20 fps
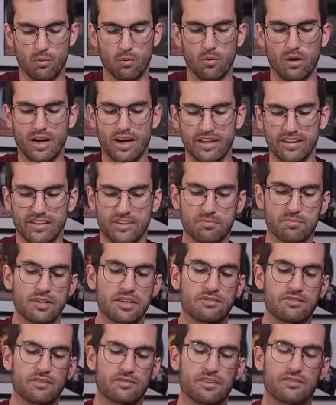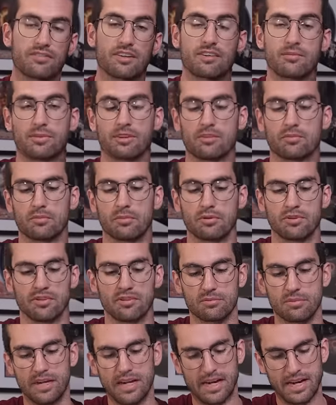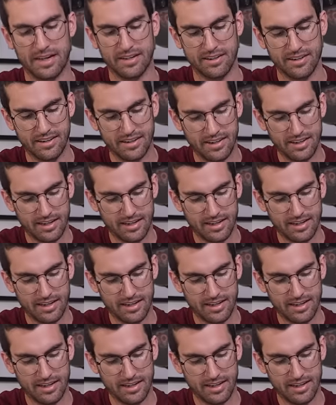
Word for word: why this P55 motherboard is bad,